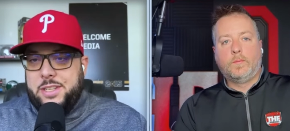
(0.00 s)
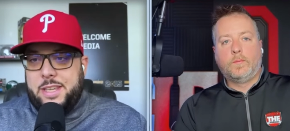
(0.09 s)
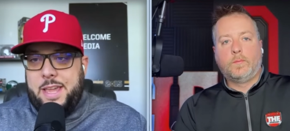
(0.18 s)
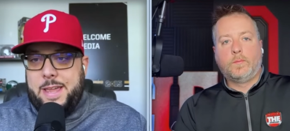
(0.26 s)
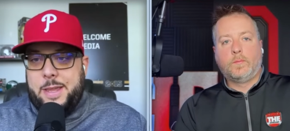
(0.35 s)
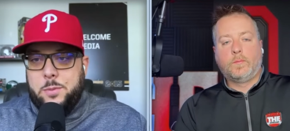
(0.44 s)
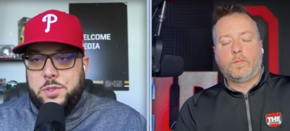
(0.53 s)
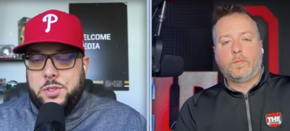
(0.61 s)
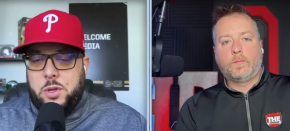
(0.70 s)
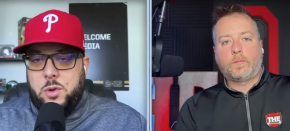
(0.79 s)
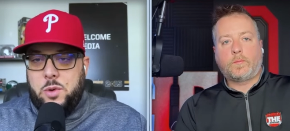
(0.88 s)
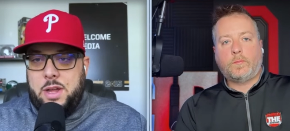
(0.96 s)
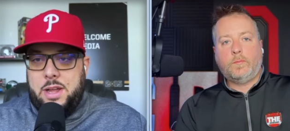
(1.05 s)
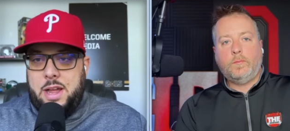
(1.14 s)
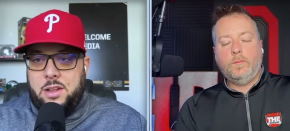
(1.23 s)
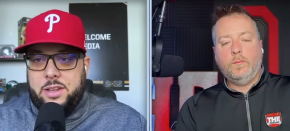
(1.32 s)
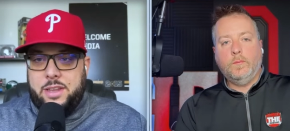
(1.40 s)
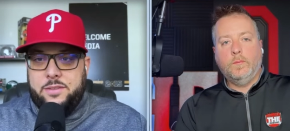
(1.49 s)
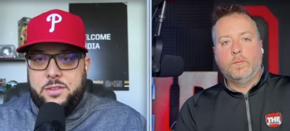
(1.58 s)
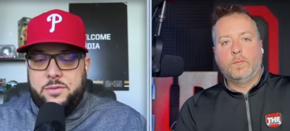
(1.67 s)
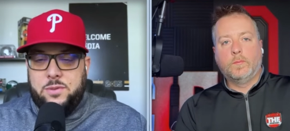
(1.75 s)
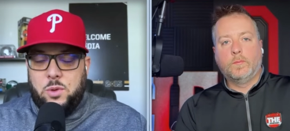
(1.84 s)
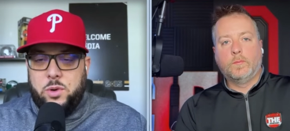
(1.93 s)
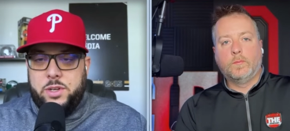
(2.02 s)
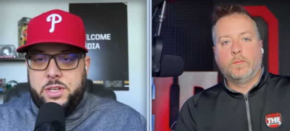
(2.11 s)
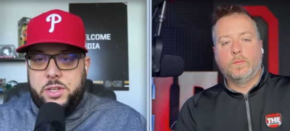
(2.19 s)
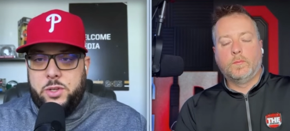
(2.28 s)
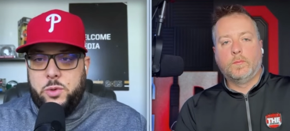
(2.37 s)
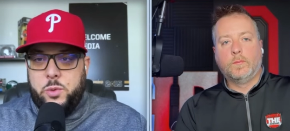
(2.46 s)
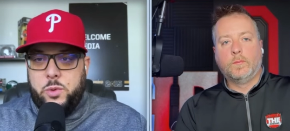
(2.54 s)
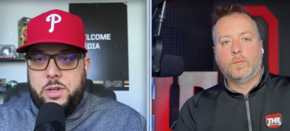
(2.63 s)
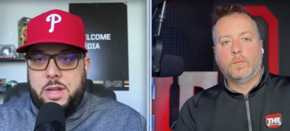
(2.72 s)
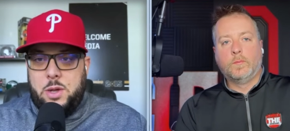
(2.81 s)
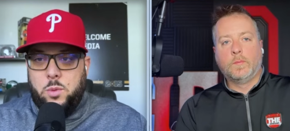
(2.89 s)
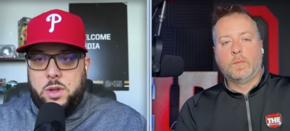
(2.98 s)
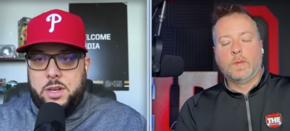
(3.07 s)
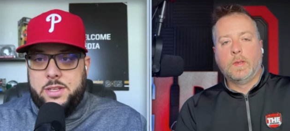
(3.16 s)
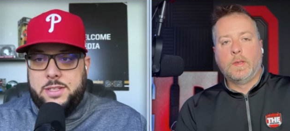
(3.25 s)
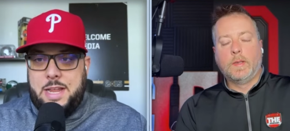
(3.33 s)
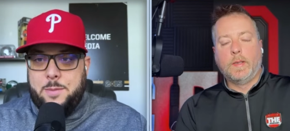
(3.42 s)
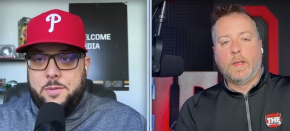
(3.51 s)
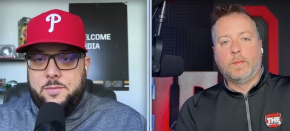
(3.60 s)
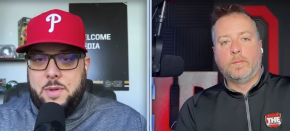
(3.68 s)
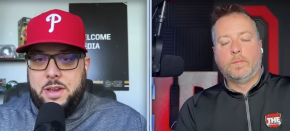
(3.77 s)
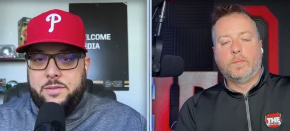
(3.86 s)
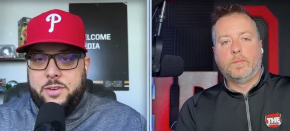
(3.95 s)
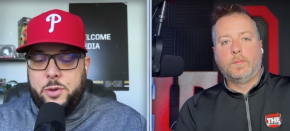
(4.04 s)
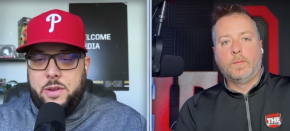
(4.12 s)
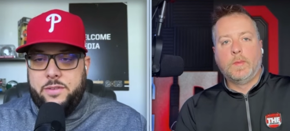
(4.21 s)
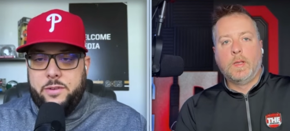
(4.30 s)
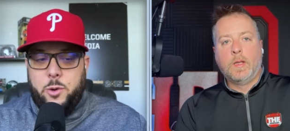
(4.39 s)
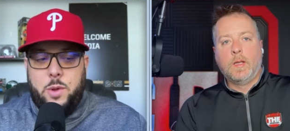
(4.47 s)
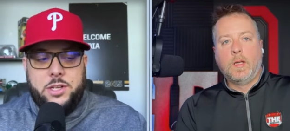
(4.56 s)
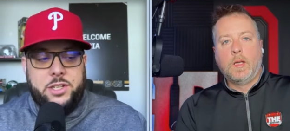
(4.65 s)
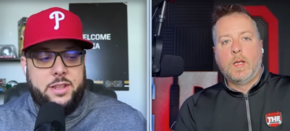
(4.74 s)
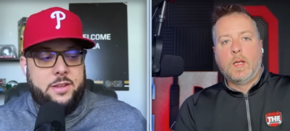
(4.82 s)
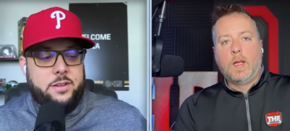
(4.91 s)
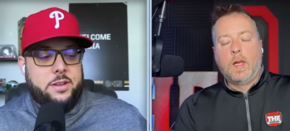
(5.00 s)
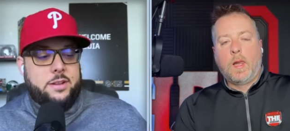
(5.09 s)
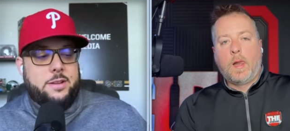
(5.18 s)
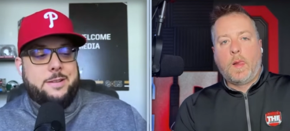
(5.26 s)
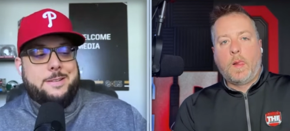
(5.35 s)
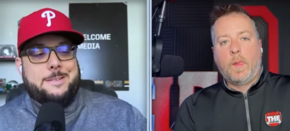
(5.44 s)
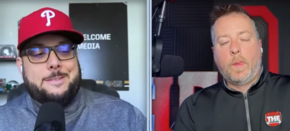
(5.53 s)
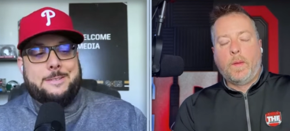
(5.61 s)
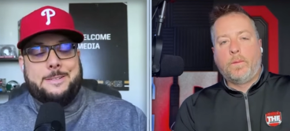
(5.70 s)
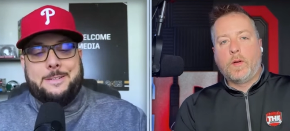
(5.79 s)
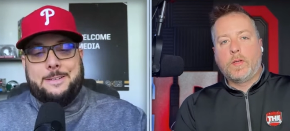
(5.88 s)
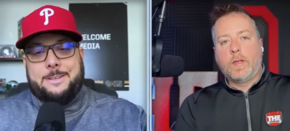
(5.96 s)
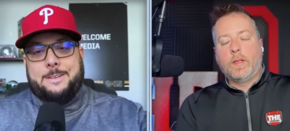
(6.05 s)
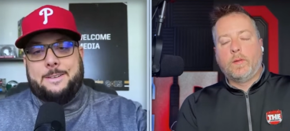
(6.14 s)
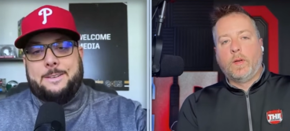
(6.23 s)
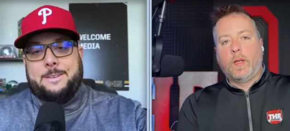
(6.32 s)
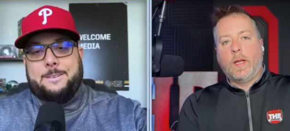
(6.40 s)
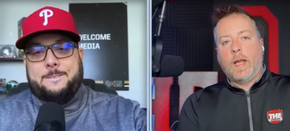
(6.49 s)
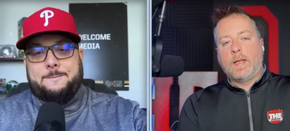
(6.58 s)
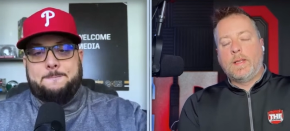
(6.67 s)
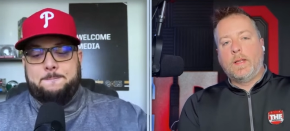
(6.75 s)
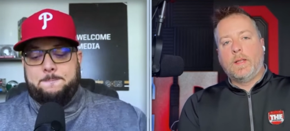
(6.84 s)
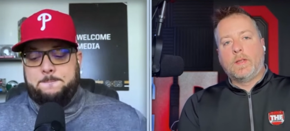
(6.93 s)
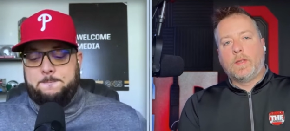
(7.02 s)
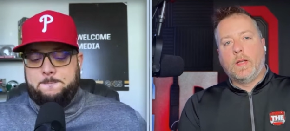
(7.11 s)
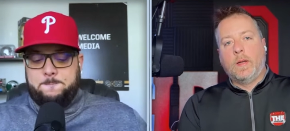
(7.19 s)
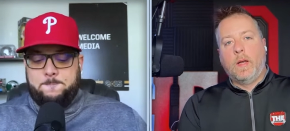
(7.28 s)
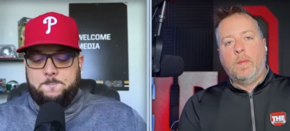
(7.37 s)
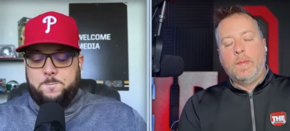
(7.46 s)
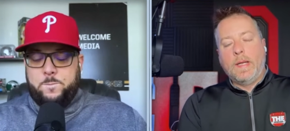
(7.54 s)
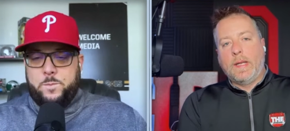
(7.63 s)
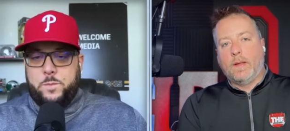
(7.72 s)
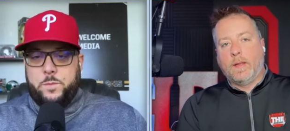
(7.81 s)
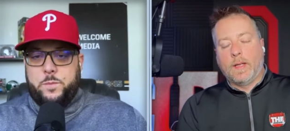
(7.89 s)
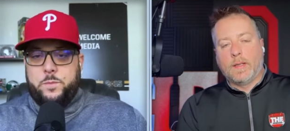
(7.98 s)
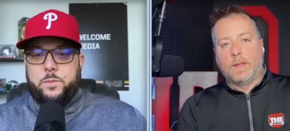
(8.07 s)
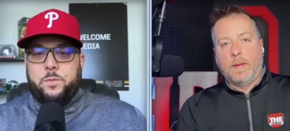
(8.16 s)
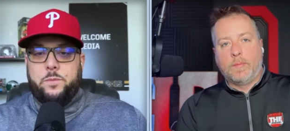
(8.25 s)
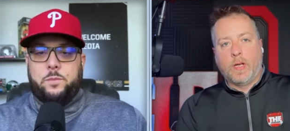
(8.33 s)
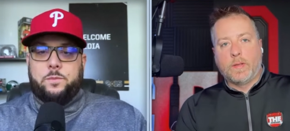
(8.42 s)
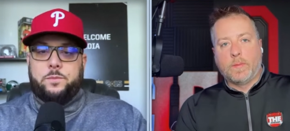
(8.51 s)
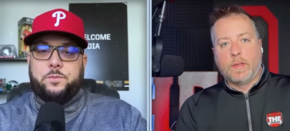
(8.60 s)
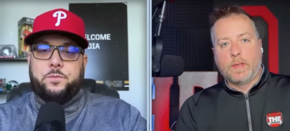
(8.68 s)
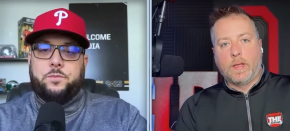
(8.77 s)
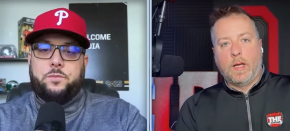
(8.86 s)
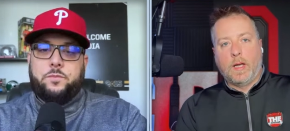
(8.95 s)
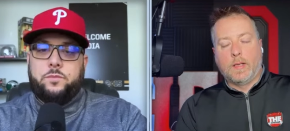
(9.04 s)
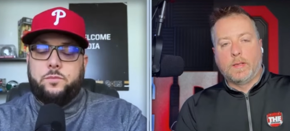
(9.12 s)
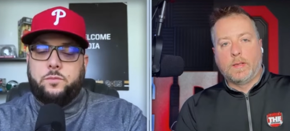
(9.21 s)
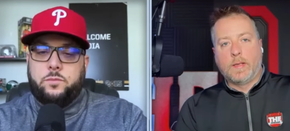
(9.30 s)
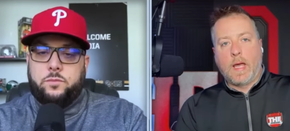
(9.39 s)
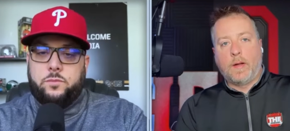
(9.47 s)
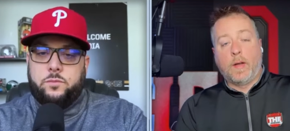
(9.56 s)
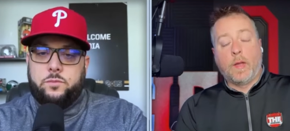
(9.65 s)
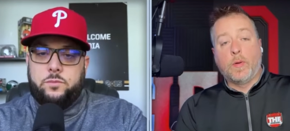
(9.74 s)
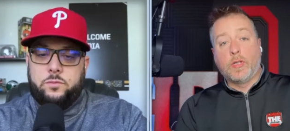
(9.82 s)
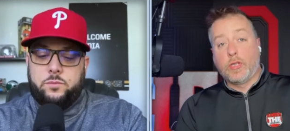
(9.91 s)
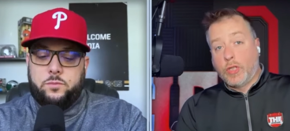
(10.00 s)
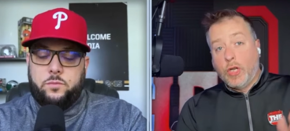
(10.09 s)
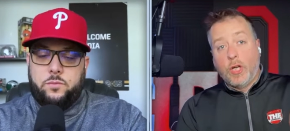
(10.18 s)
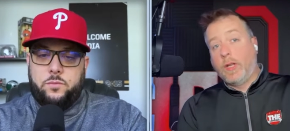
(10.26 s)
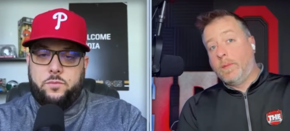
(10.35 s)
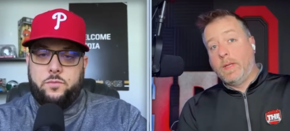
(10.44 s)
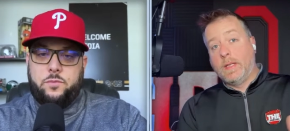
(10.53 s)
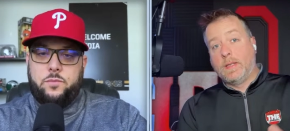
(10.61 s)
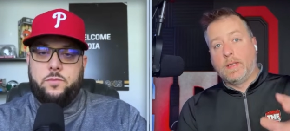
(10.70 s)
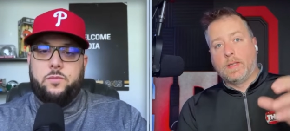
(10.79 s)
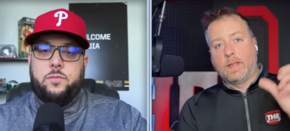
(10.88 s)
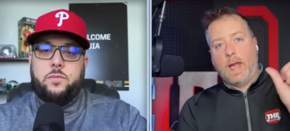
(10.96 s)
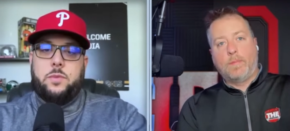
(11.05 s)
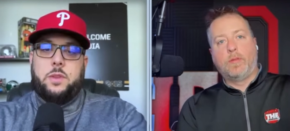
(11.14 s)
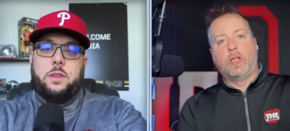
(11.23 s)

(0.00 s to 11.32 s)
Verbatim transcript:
Speaker 1: the game. So uh, I'll give the floor to you. Uh, what is top of mind for you after rewatching that?
Speaker 2: The first thing that really, and I said this uh, immediately on Snap Judgments on Saturday, which is good. It means the Snap